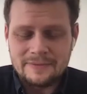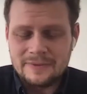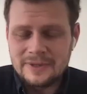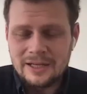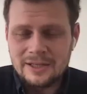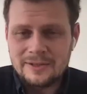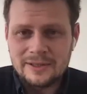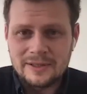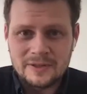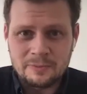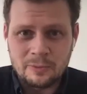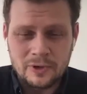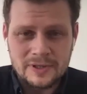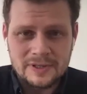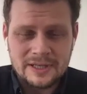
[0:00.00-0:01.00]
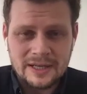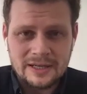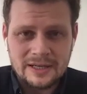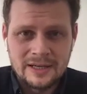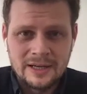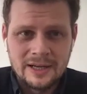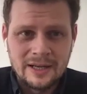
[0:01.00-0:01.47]
nation in sports tech.
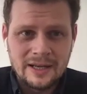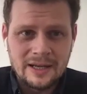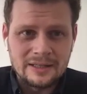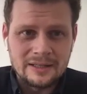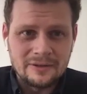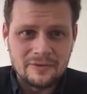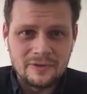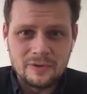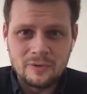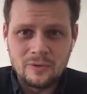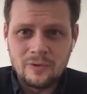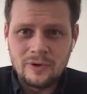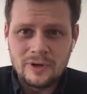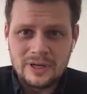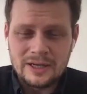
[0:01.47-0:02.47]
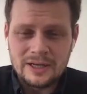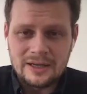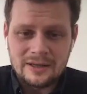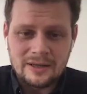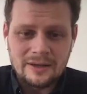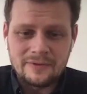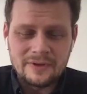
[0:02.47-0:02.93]
And
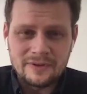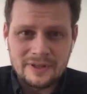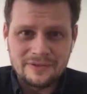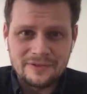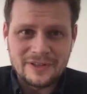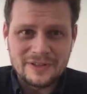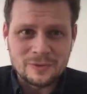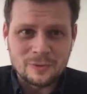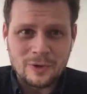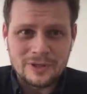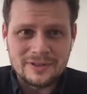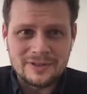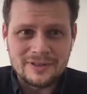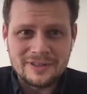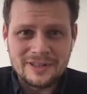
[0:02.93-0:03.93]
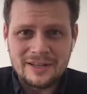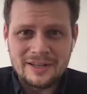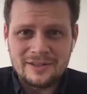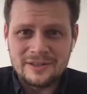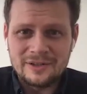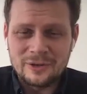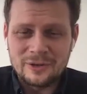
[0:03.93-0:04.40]
if there's one
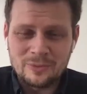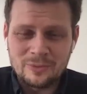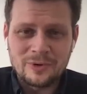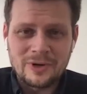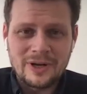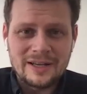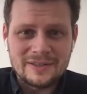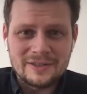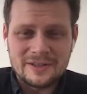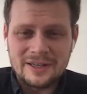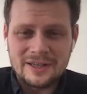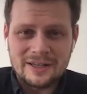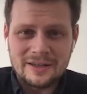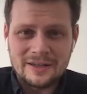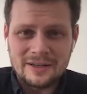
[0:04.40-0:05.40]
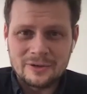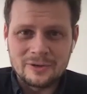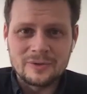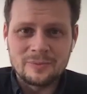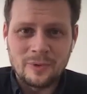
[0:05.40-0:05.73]
nation in Europe who has a good